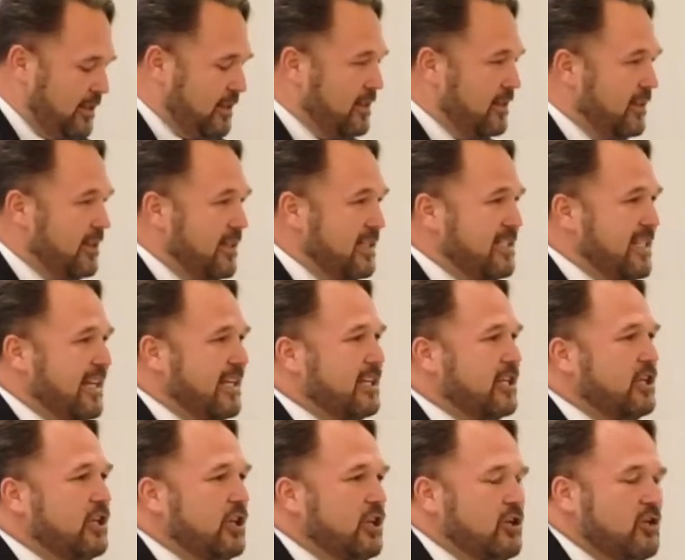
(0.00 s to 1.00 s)
It's a
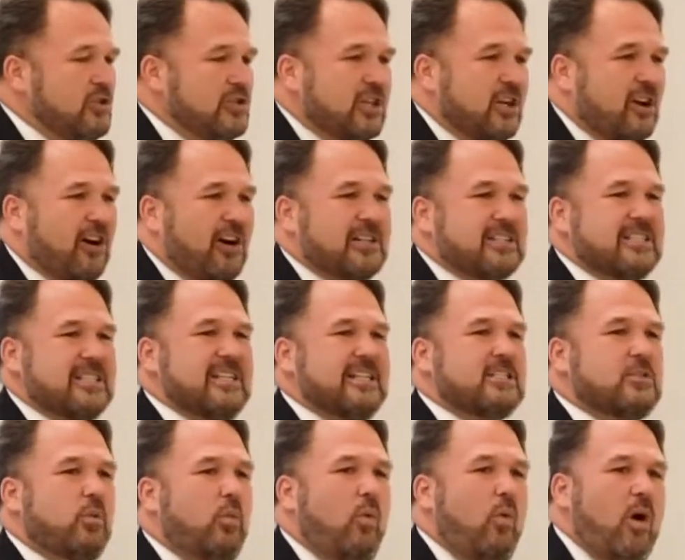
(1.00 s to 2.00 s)
huge cost, and it's
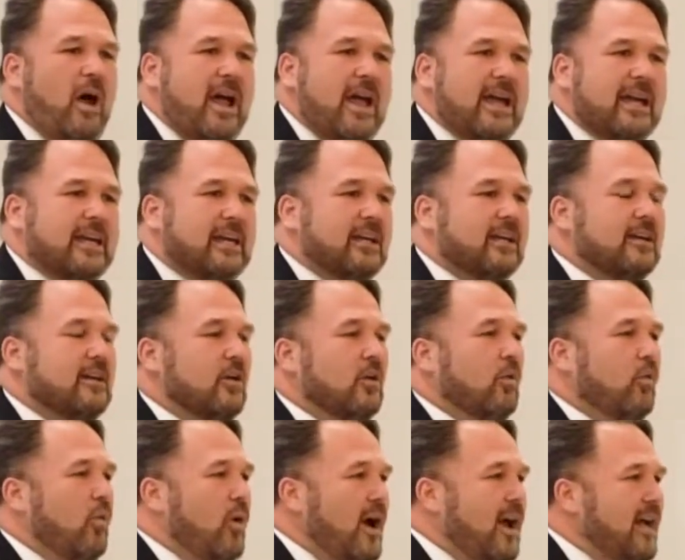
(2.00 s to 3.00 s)
way,
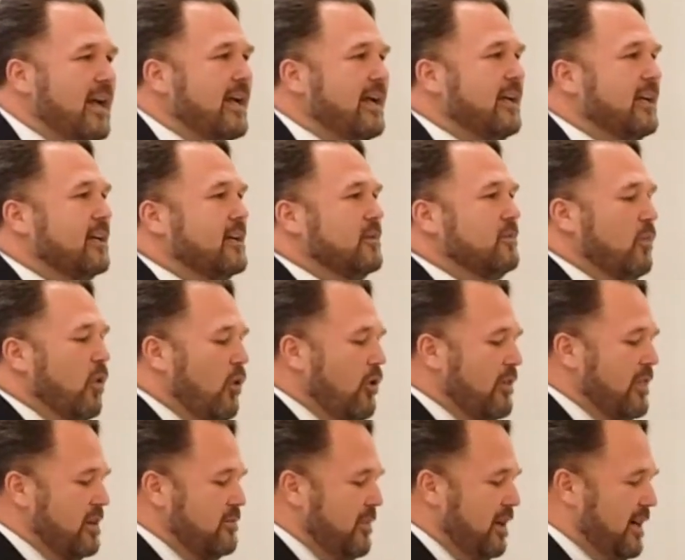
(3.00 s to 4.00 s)
way more
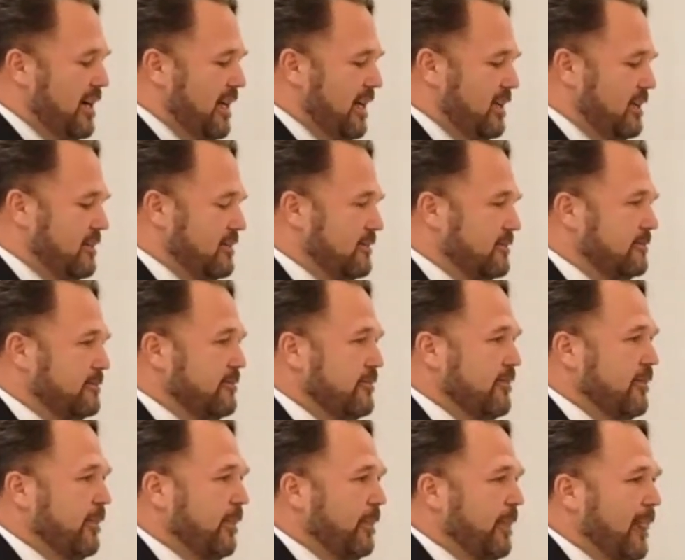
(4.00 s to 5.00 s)
than money.
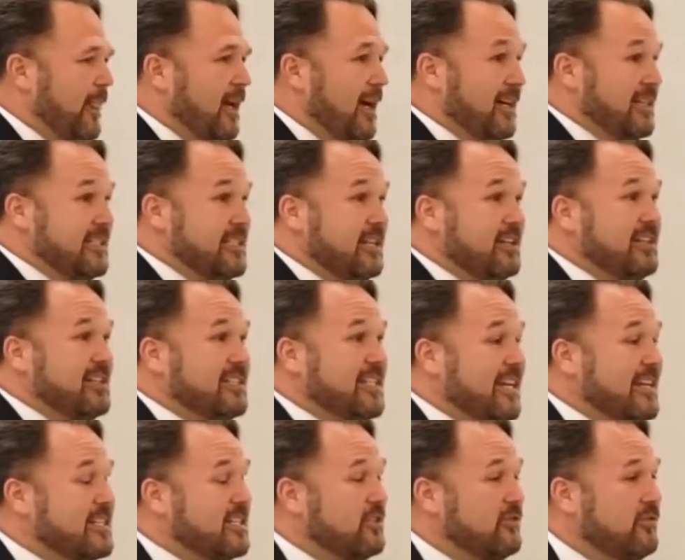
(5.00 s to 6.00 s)
I can tell you it
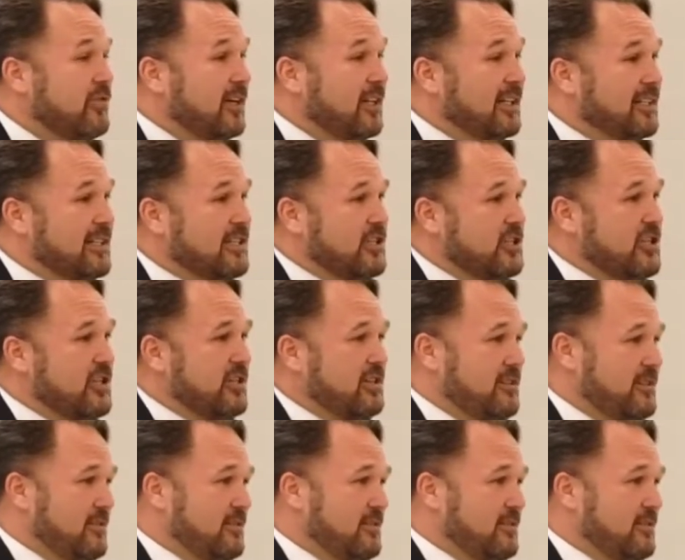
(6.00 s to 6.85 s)
takes a village